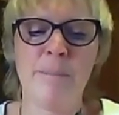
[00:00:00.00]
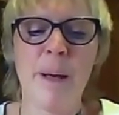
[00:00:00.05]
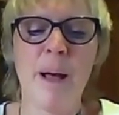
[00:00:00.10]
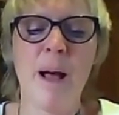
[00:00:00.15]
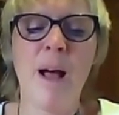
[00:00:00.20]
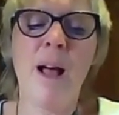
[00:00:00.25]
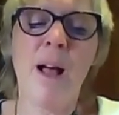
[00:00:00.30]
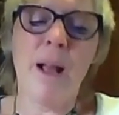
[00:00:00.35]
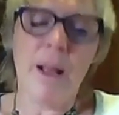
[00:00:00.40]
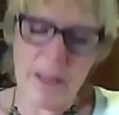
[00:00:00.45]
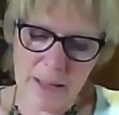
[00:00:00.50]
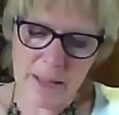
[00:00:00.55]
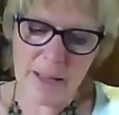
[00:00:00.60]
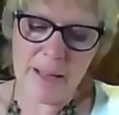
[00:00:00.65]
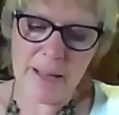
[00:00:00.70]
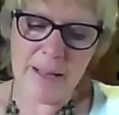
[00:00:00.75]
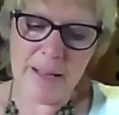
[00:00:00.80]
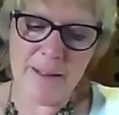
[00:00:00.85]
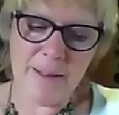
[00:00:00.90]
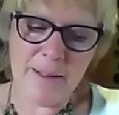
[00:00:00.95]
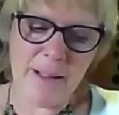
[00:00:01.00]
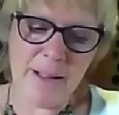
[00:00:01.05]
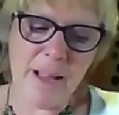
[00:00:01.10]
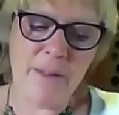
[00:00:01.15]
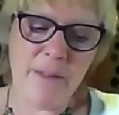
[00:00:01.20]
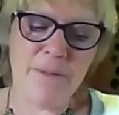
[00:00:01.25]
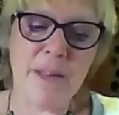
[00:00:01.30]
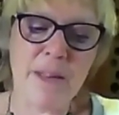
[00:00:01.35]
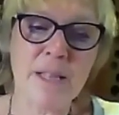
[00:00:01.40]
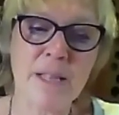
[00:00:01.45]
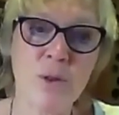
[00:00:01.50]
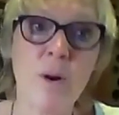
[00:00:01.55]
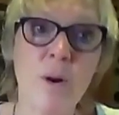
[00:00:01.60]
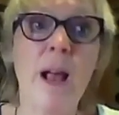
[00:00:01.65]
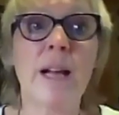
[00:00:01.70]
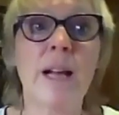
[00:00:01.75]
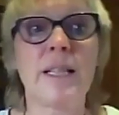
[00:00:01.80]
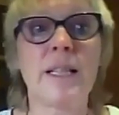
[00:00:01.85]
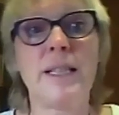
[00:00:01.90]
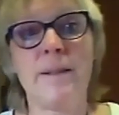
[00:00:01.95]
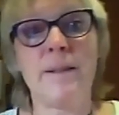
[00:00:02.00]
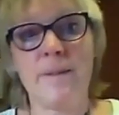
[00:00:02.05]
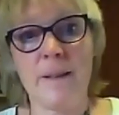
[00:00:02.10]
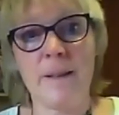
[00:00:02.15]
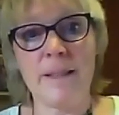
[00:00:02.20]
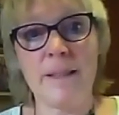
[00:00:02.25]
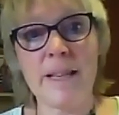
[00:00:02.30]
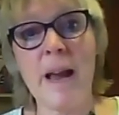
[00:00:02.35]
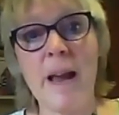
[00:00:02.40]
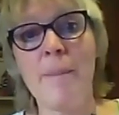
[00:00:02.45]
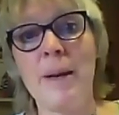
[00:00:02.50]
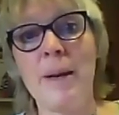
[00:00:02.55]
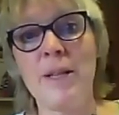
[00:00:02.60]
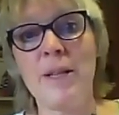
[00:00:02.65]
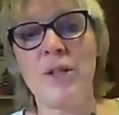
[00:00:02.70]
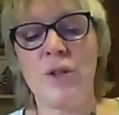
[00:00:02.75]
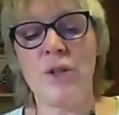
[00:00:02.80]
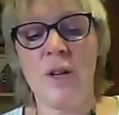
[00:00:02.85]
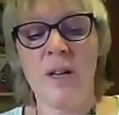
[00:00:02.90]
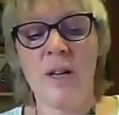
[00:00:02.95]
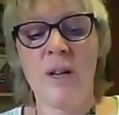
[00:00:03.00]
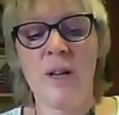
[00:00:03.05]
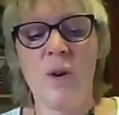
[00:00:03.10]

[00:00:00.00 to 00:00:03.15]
But if they're scratched, if they're damaged,